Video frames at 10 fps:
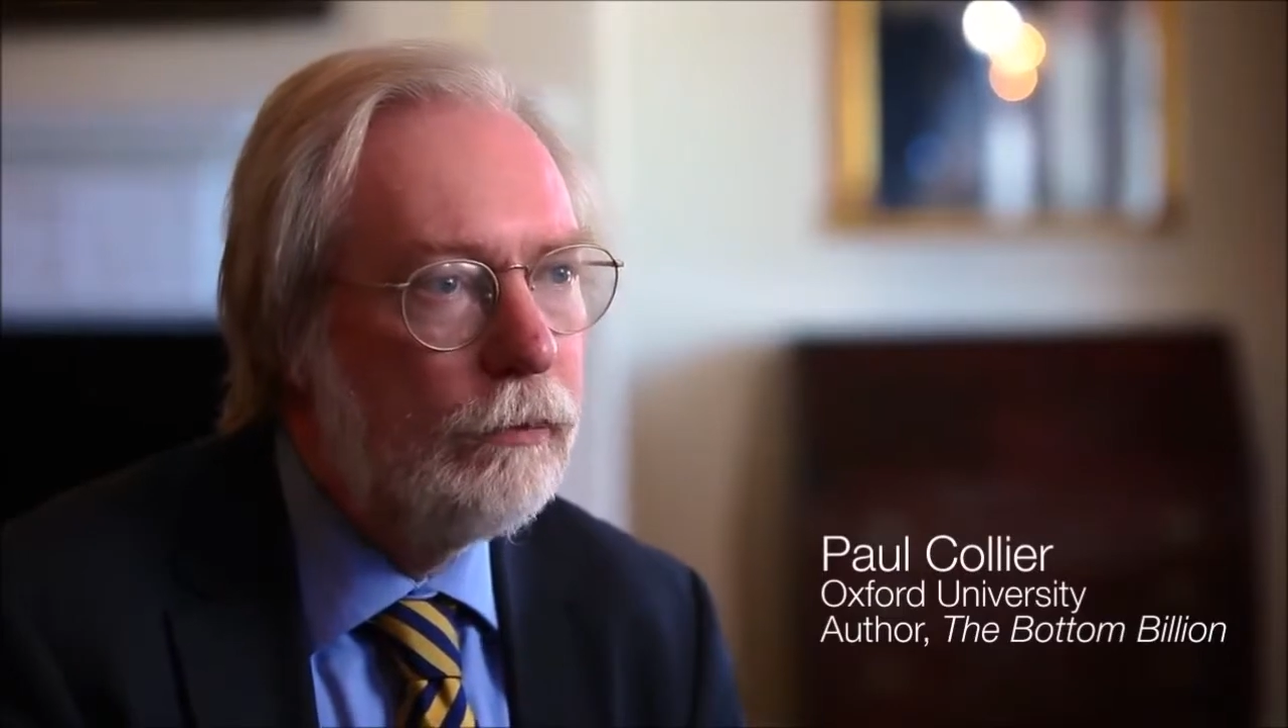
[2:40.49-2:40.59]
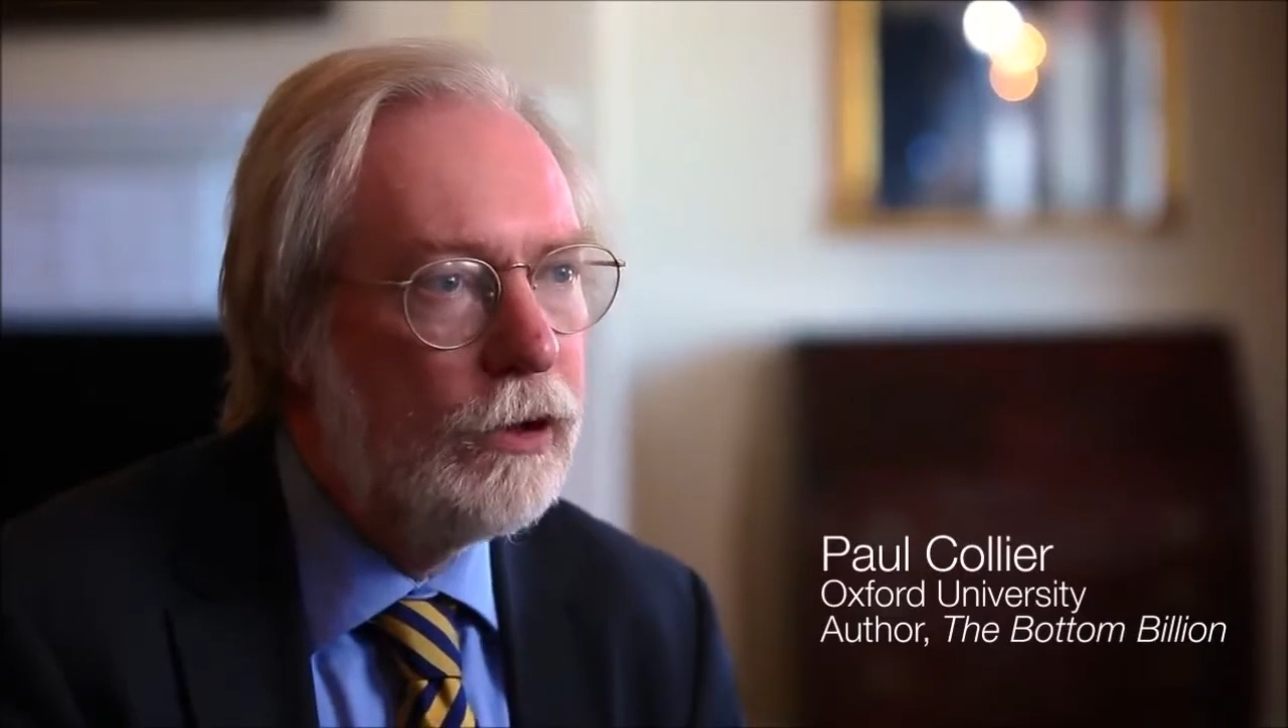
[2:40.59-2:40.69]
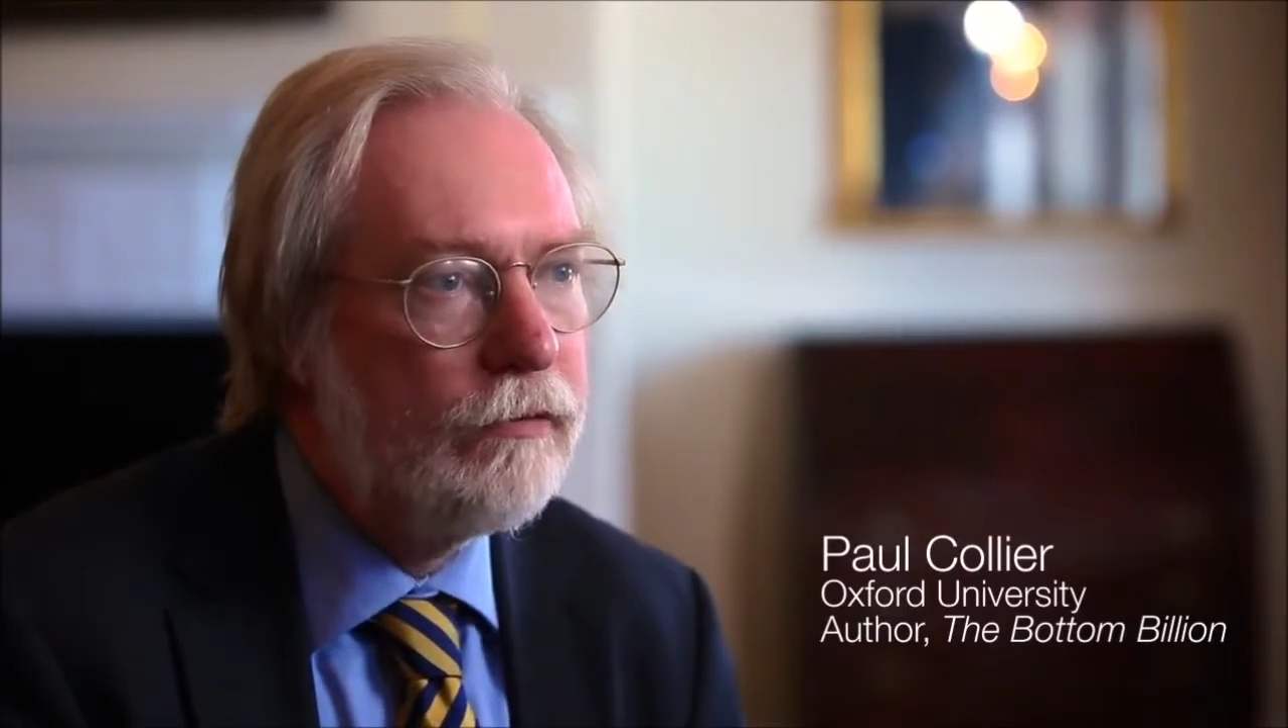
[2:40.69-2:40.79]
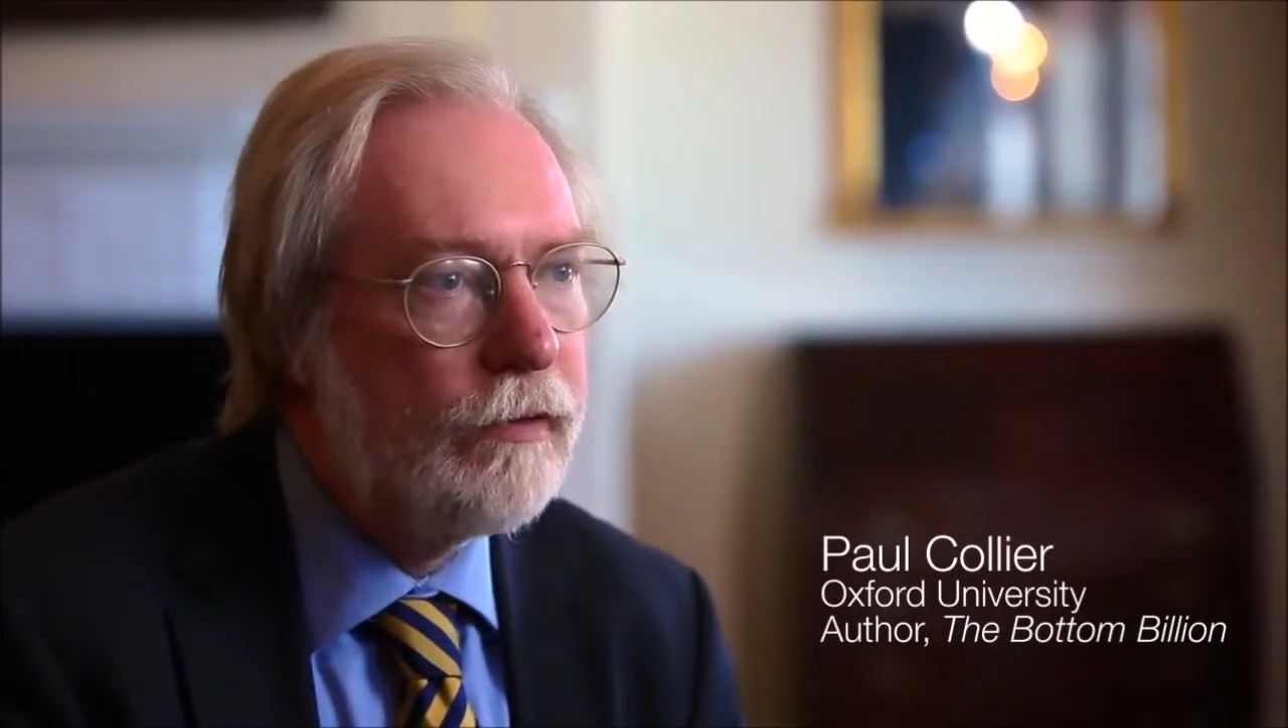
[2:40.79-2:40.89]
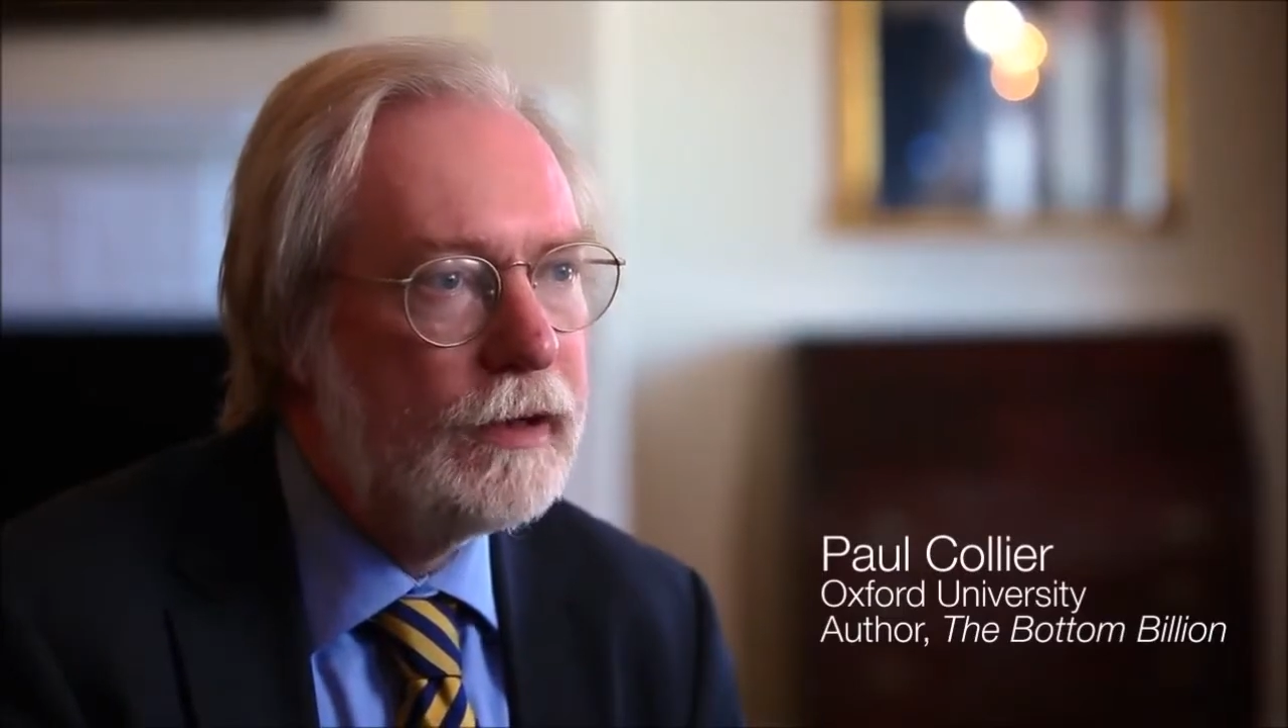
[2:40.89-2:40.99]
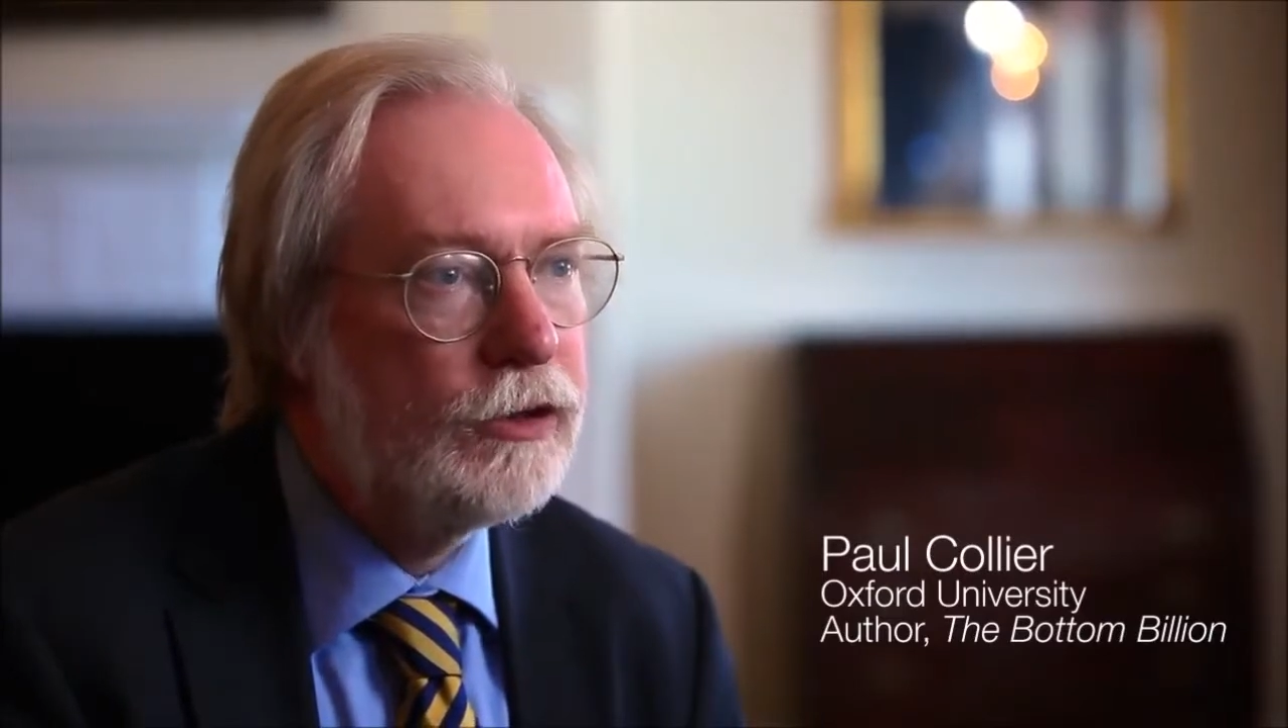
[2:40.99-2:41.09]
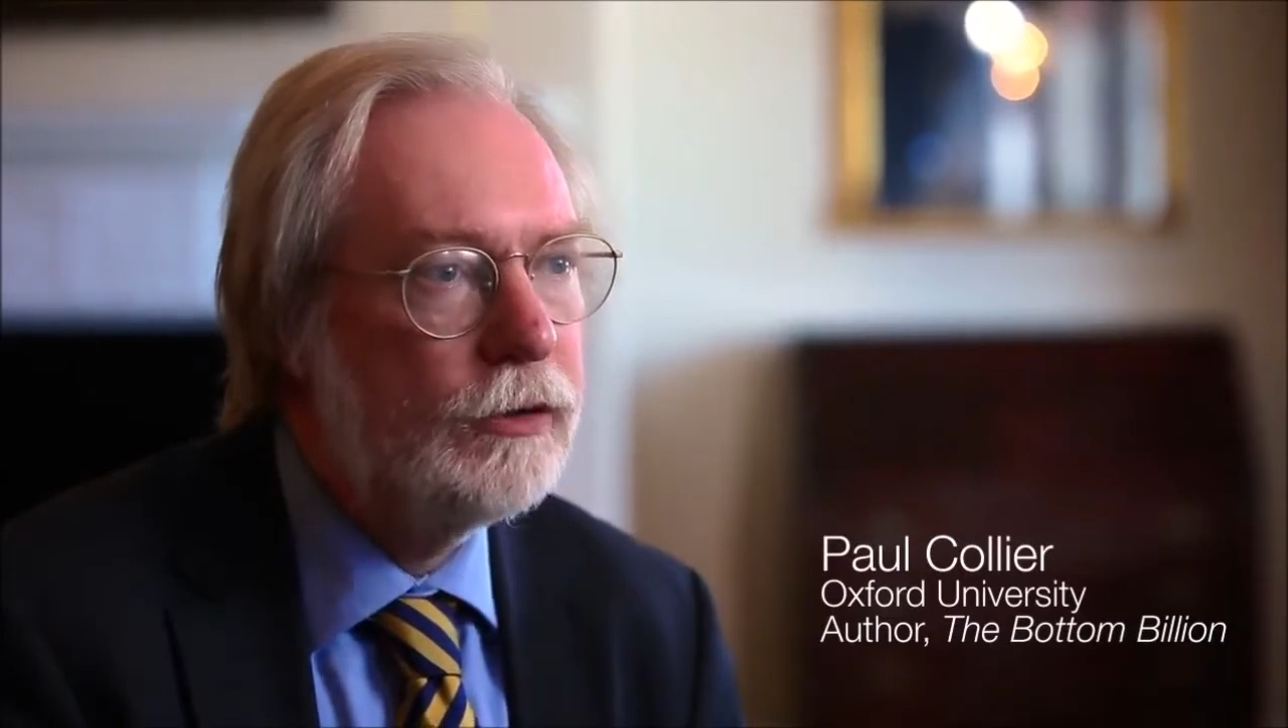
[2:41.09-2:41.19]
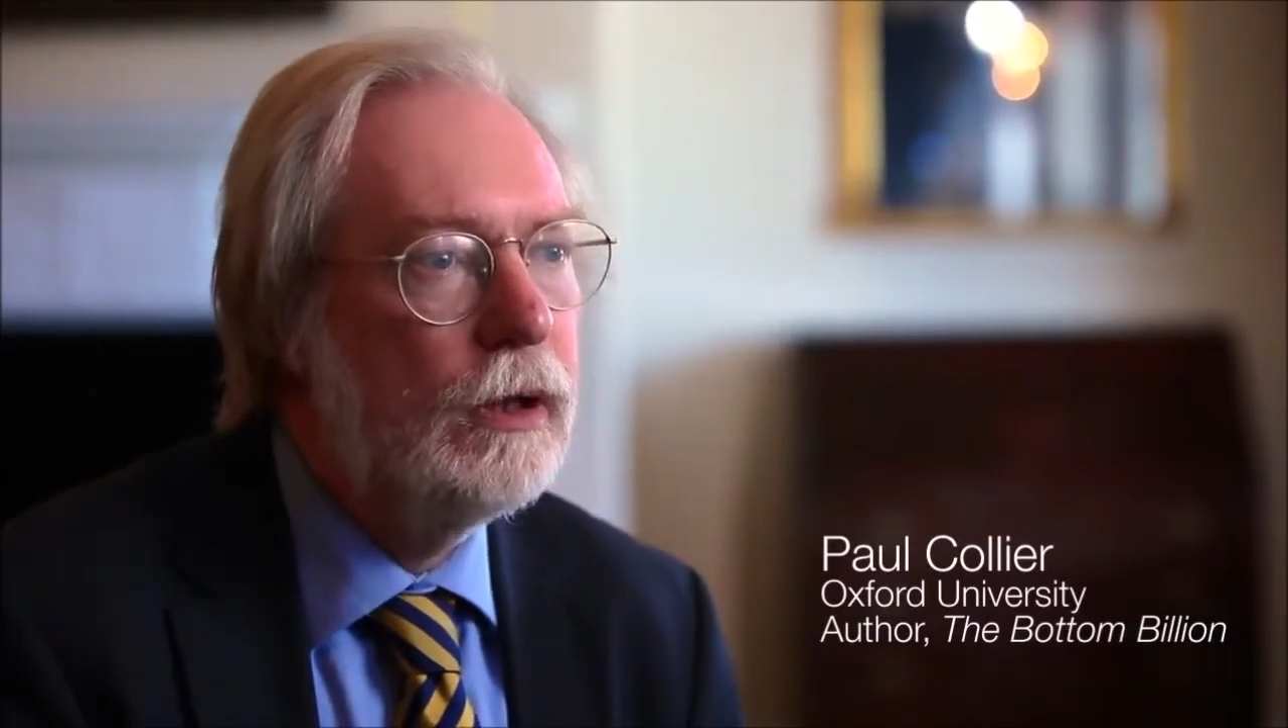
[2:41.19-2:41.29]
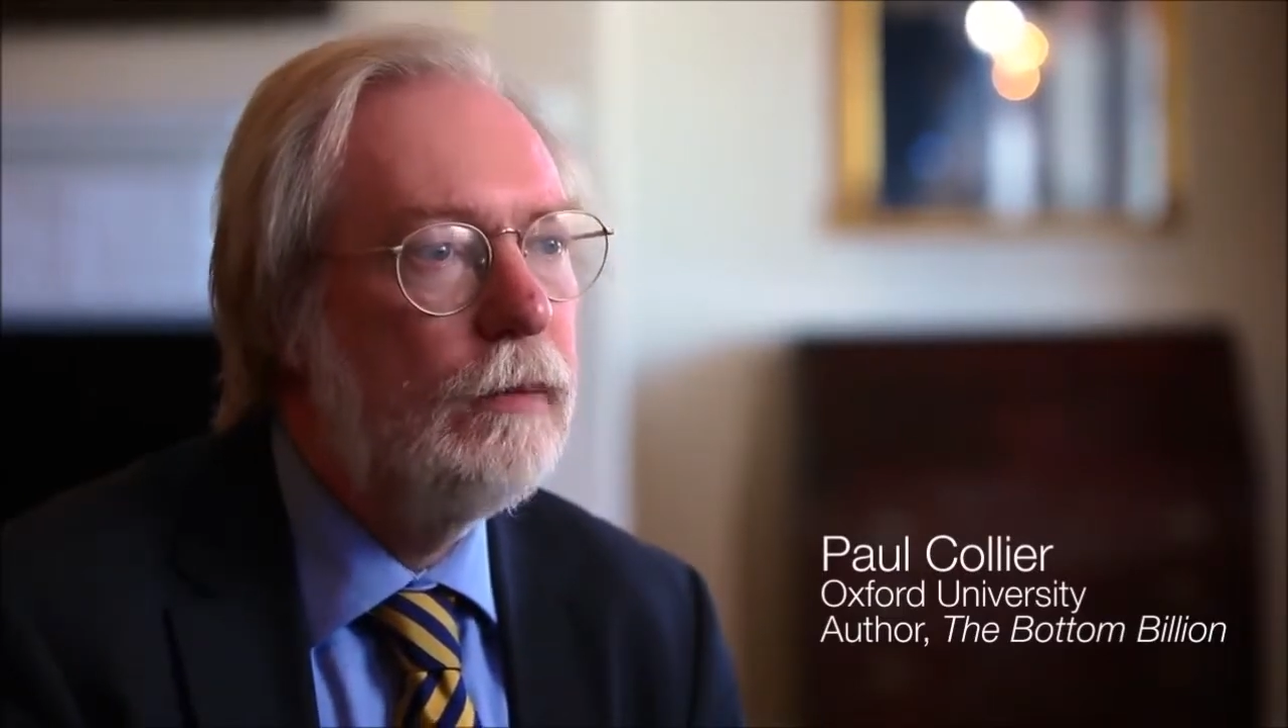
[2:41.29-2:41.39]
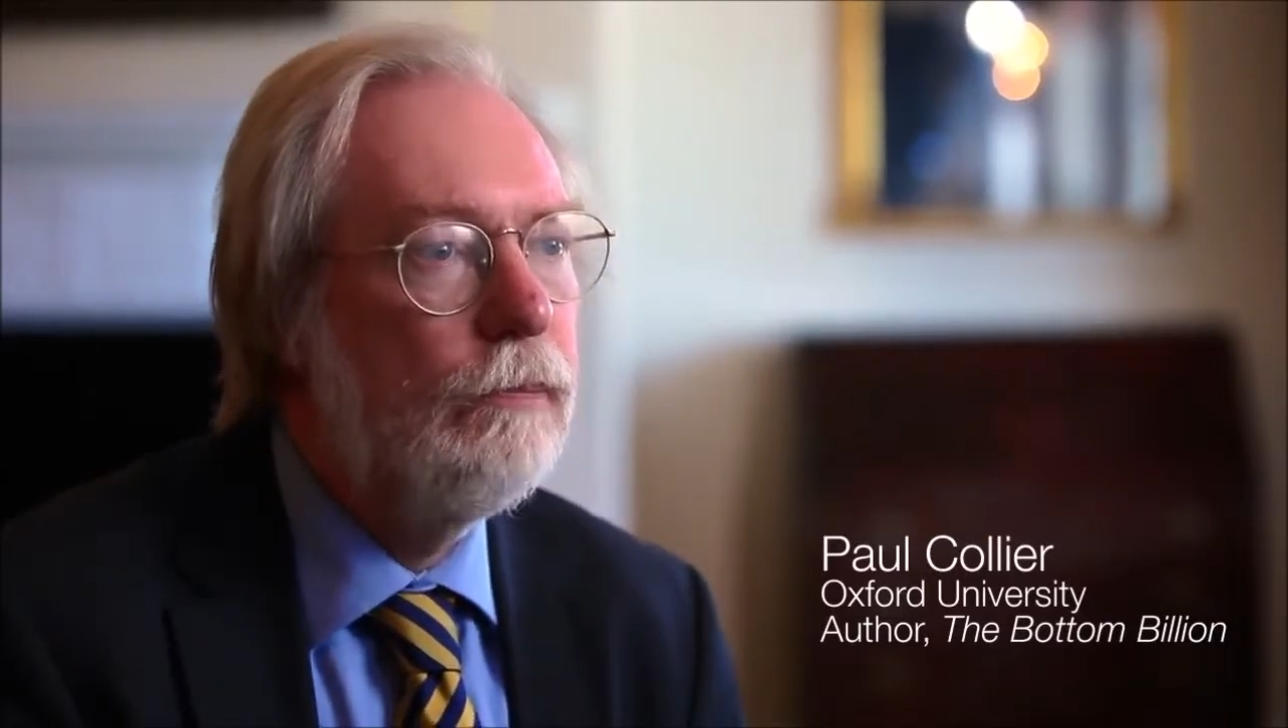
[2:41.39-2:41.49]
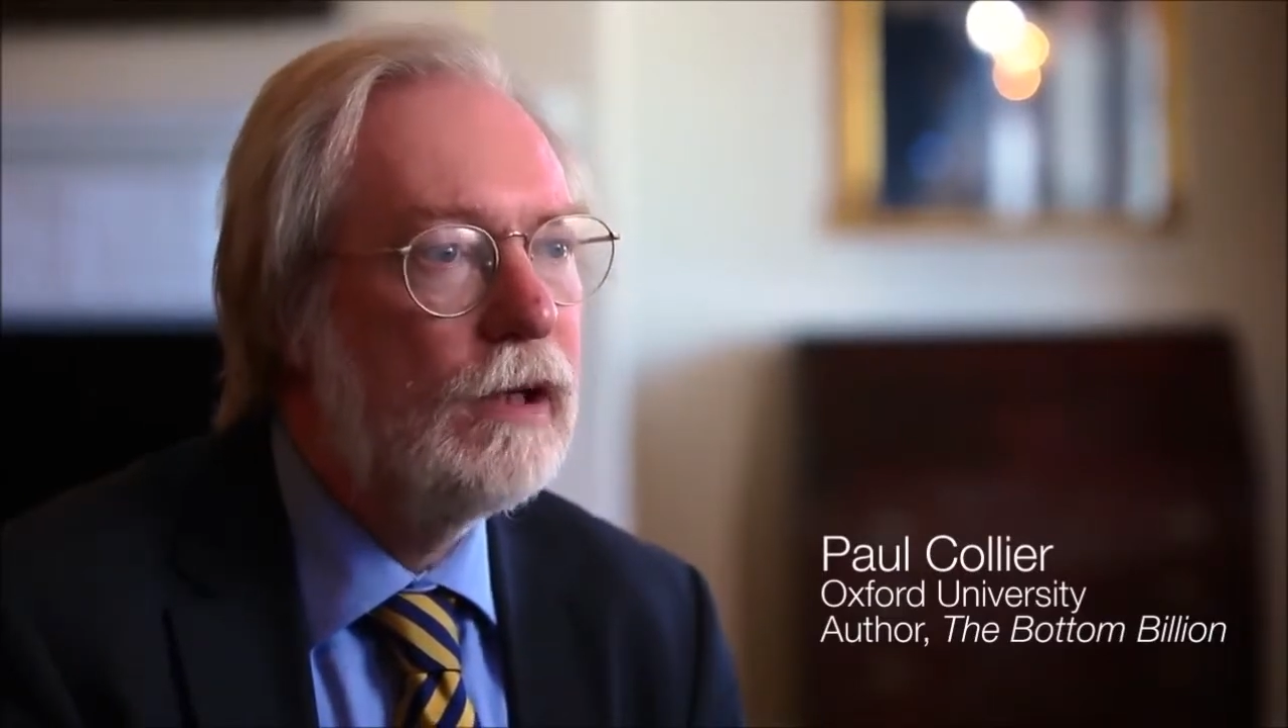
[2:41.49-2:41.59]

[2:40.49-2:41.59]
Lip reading: motivation